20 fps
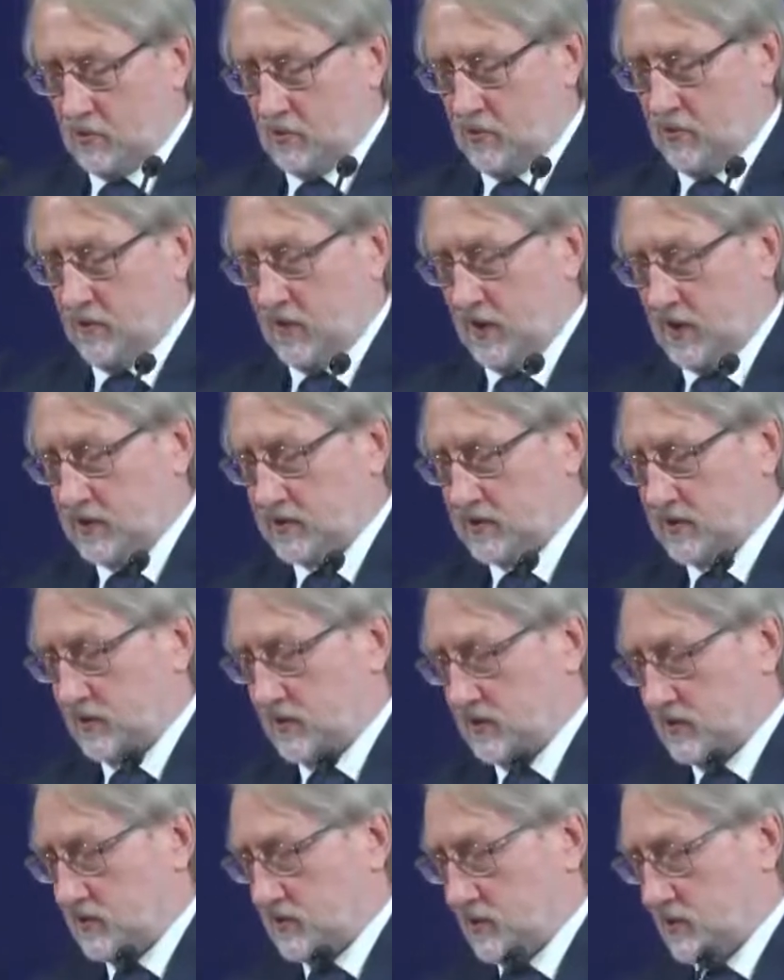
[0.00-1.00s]
And some
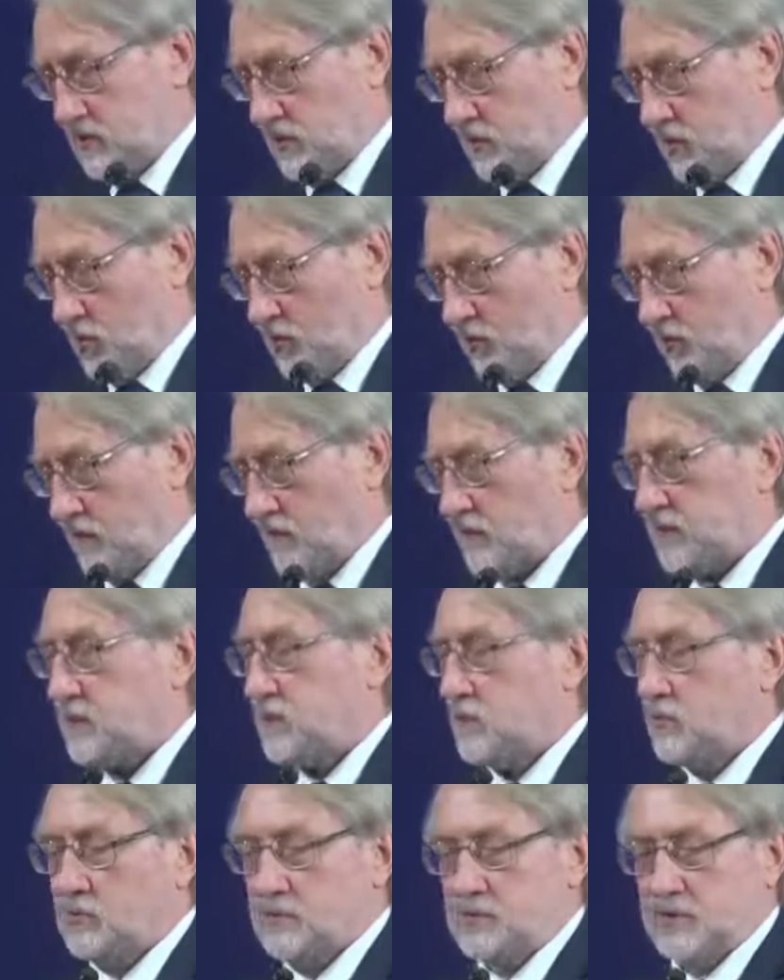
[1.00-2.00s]
groups
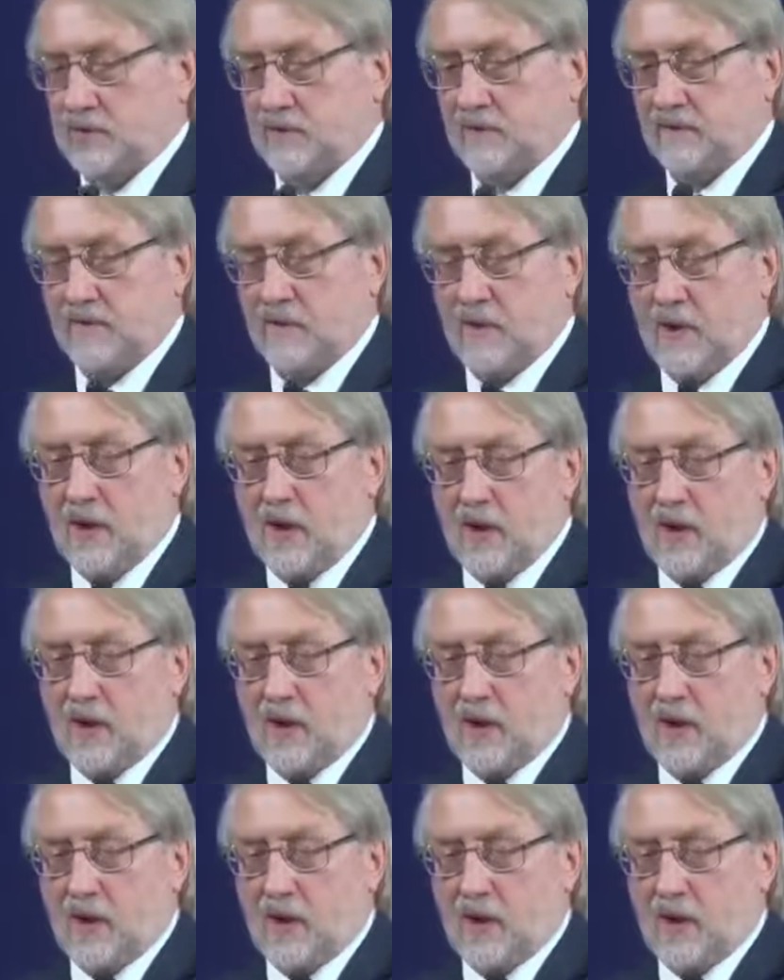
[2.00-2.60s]
even